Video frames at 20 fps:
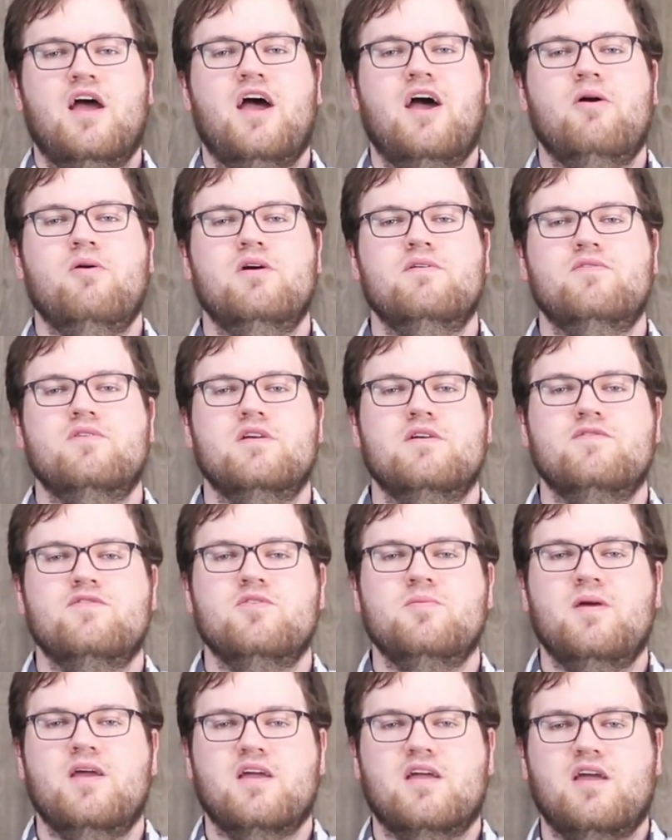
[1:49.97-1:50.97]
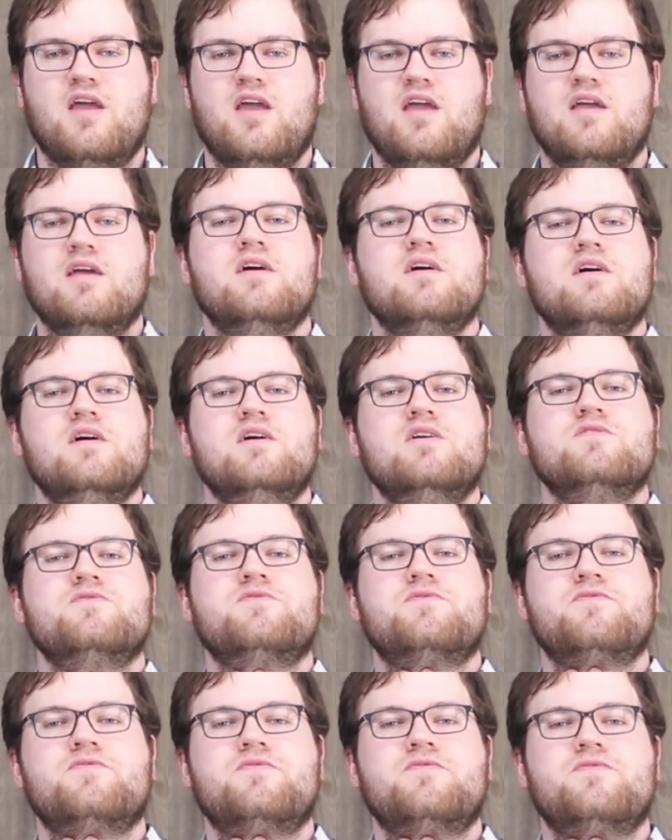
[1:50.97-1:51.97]
However, if you make a
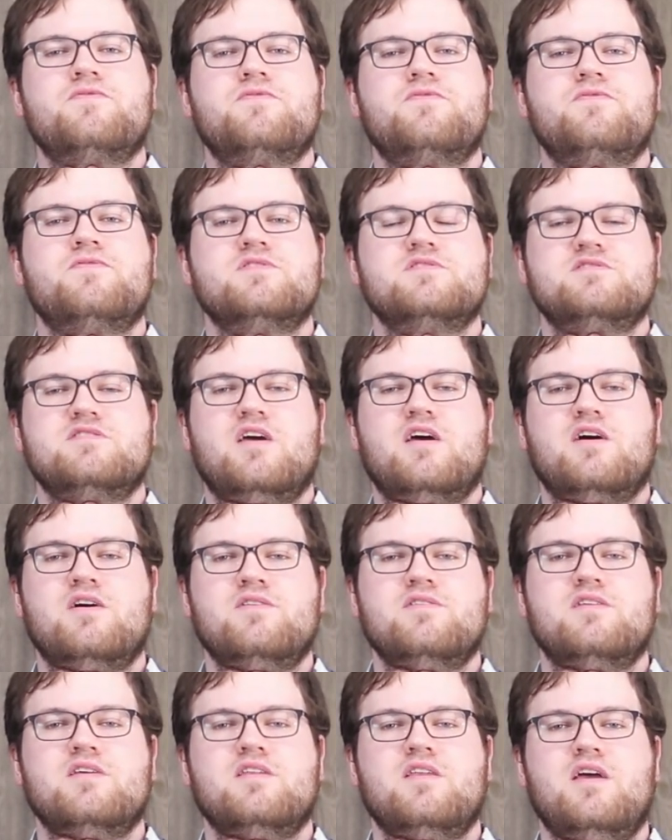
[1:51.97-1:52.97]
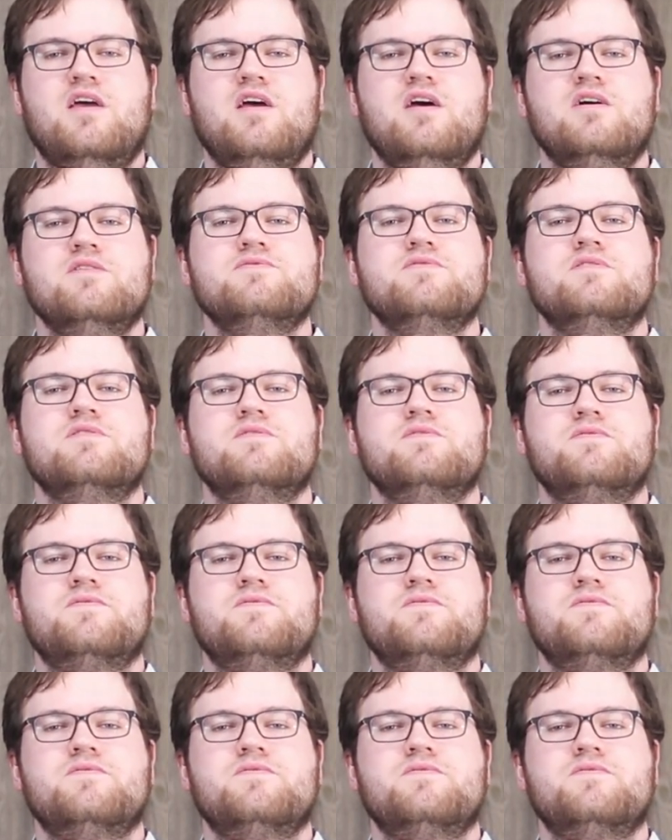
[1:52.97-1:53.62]
F sound, an F,